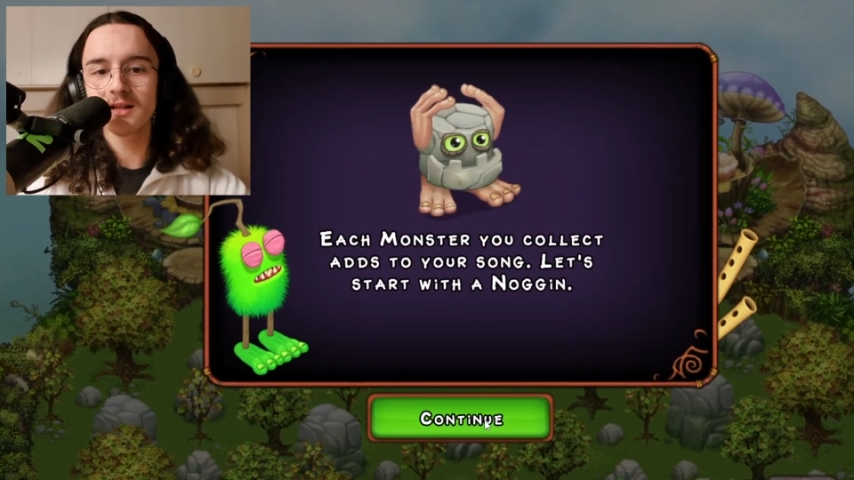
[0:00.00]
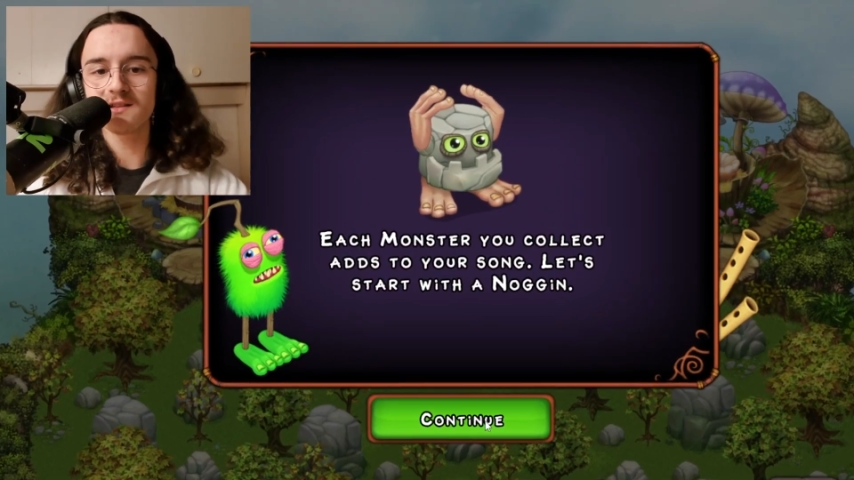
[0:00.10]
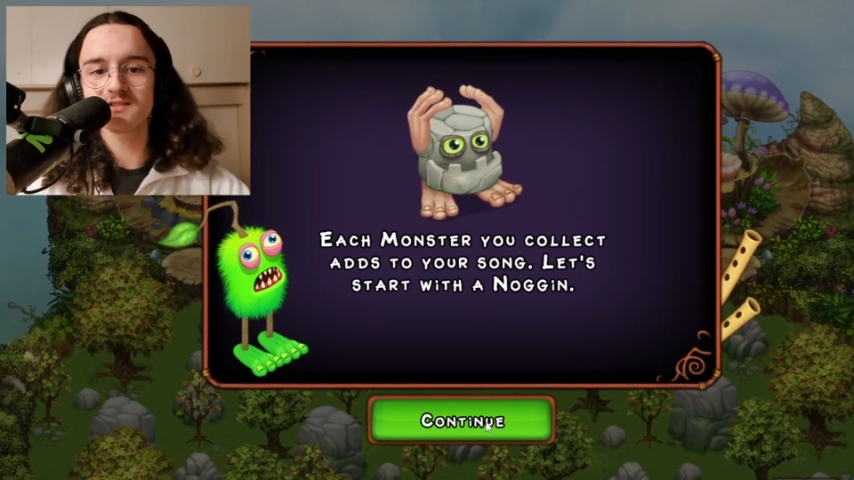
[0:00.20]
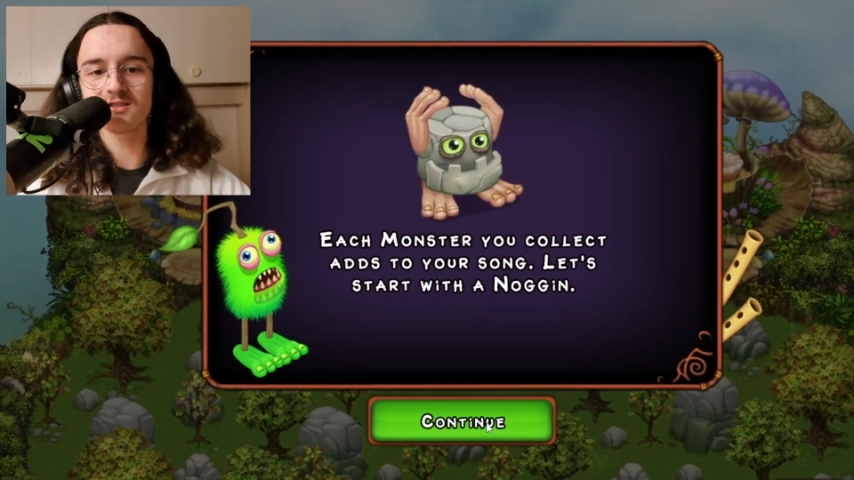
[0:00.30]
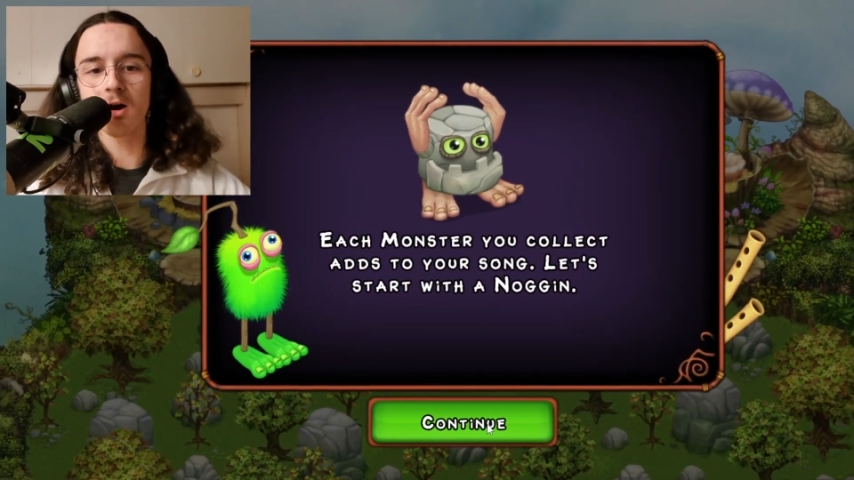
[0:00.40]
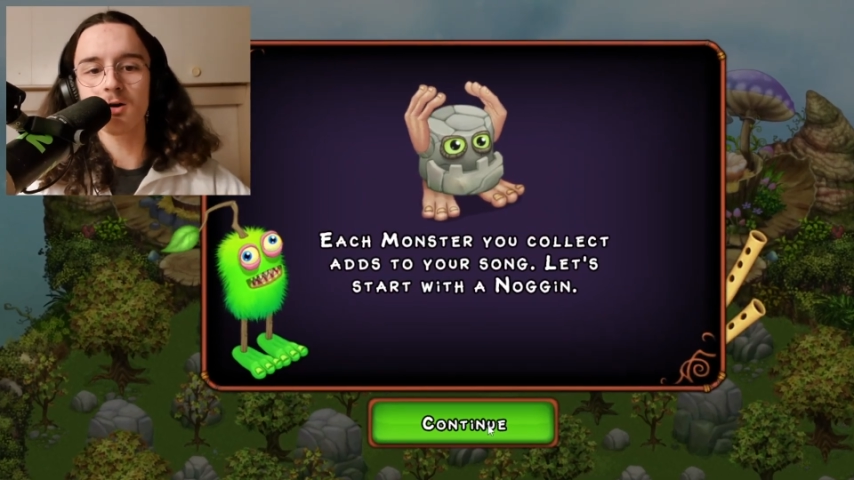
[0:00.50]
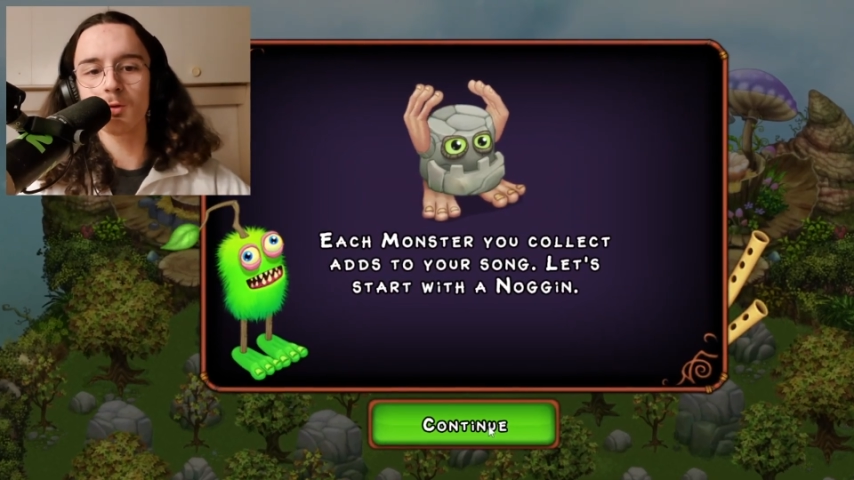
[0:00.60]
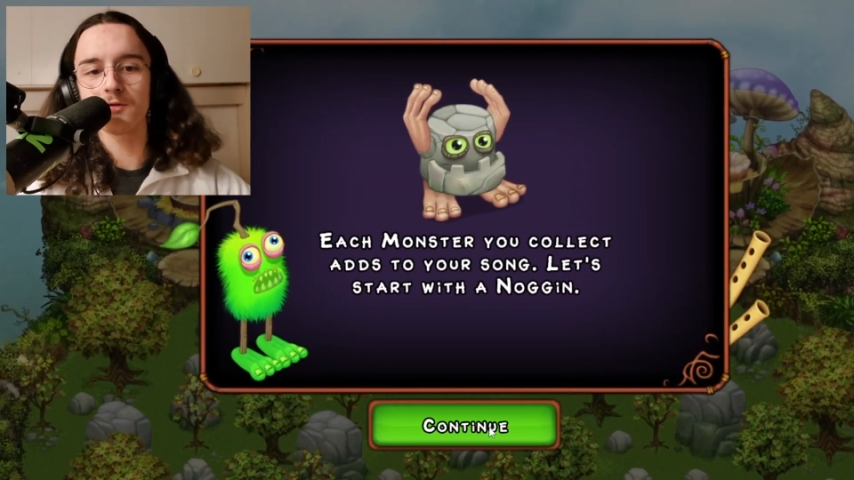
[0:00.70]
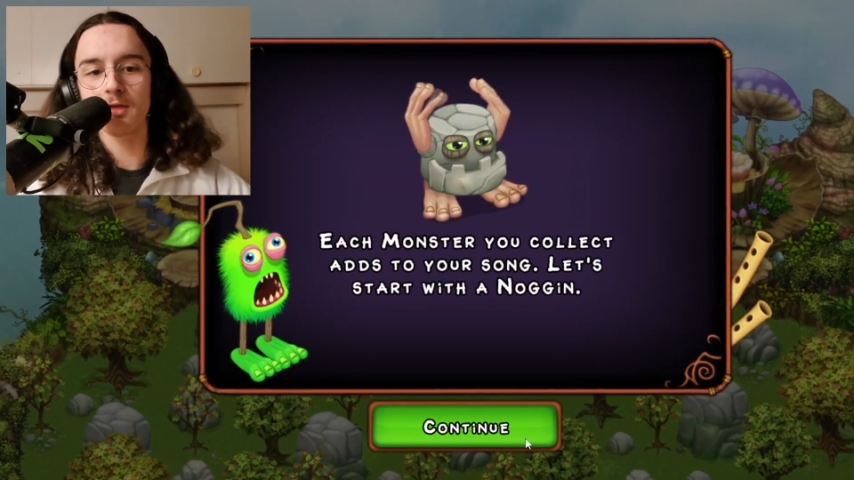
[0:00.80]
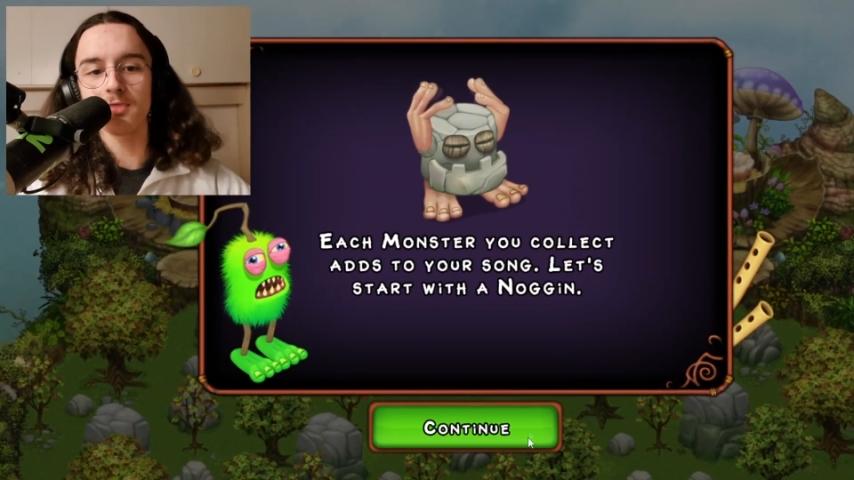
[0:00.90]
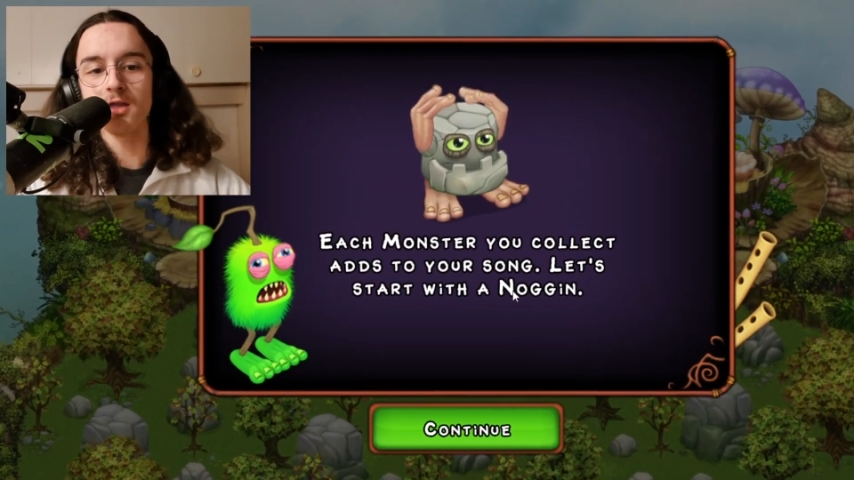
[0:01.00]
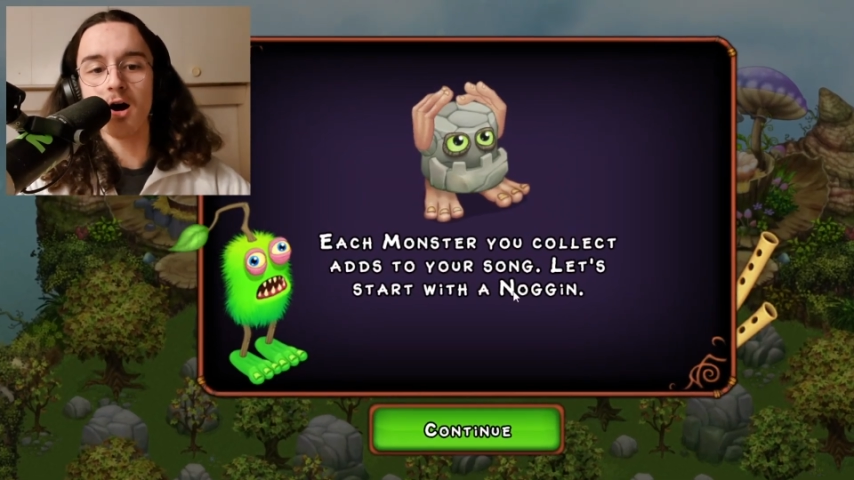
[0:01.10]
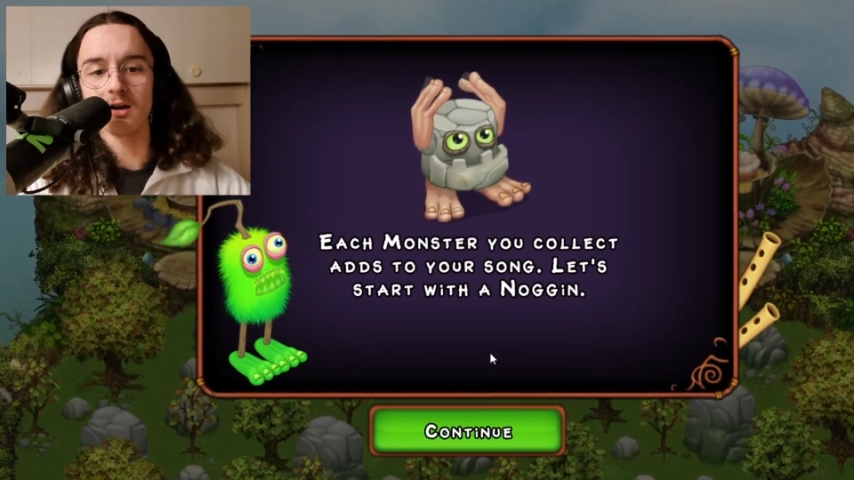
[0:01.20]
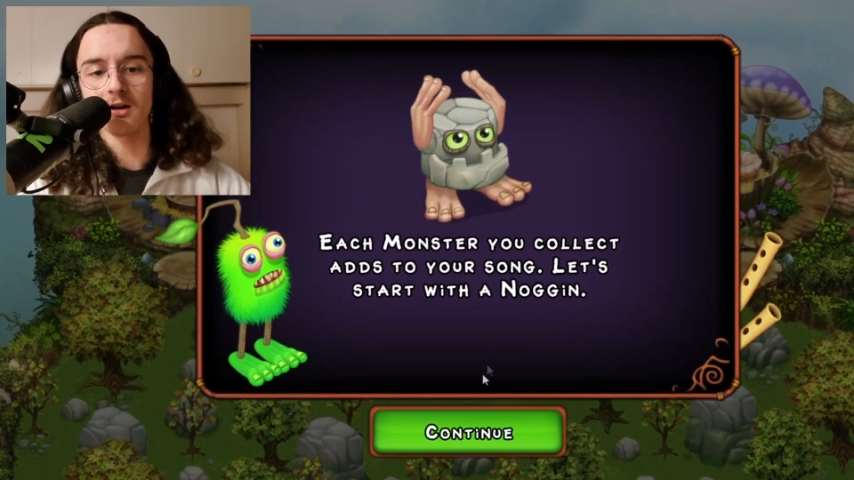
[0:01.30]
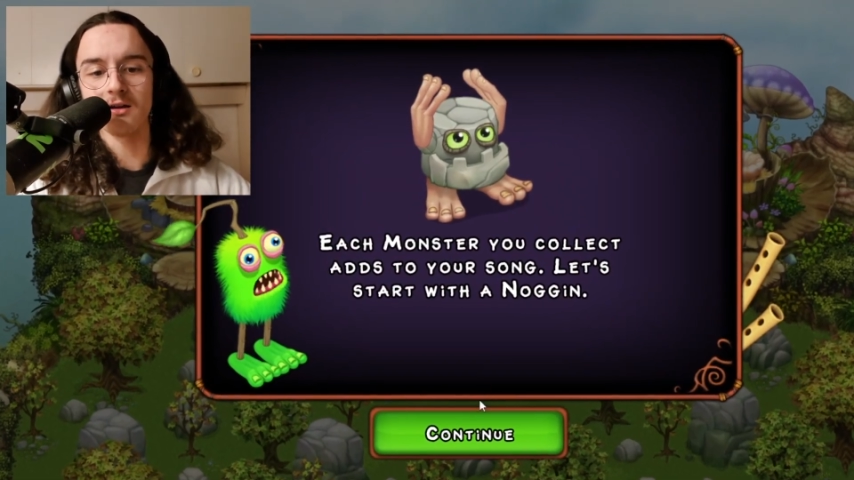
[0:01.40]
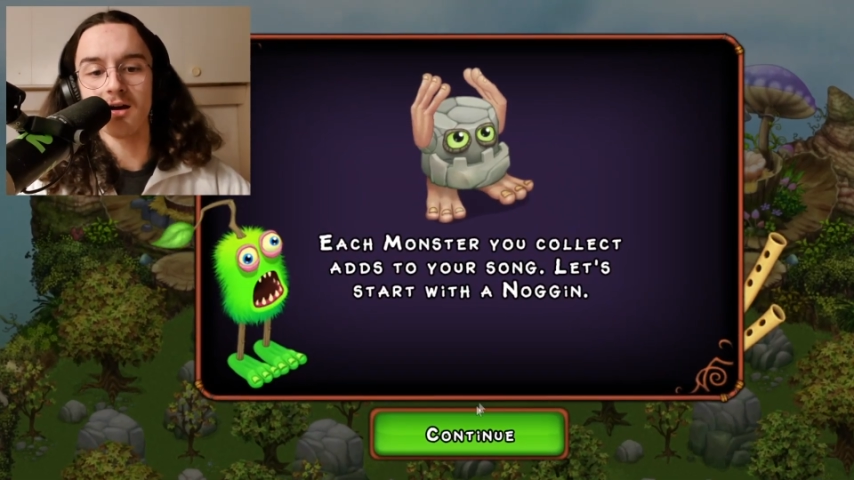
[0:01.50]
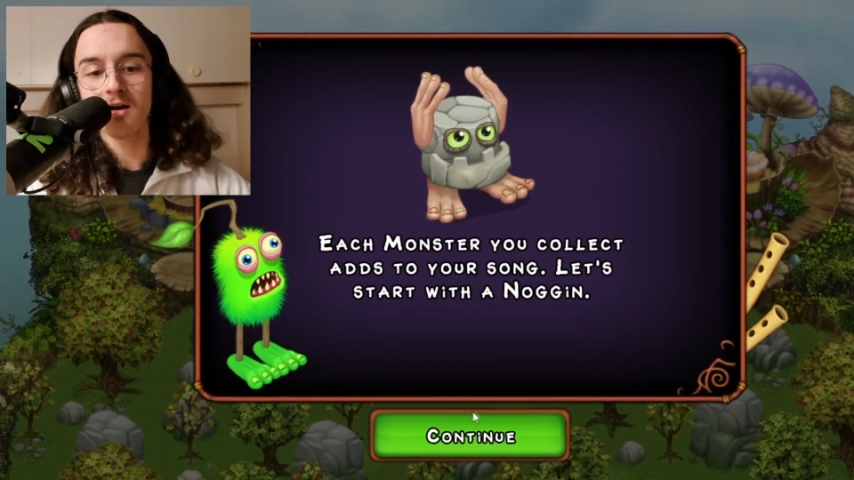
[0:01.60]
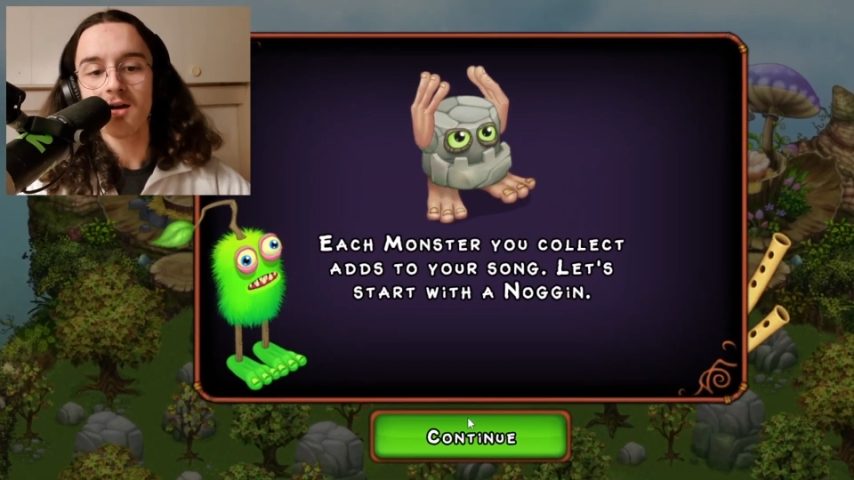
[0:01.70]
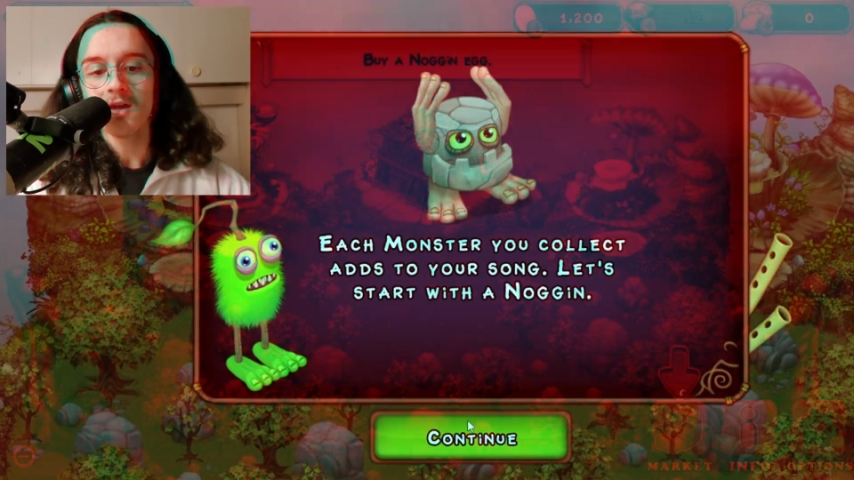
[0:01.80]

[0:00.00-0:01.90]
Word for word: Let's start with the noggin.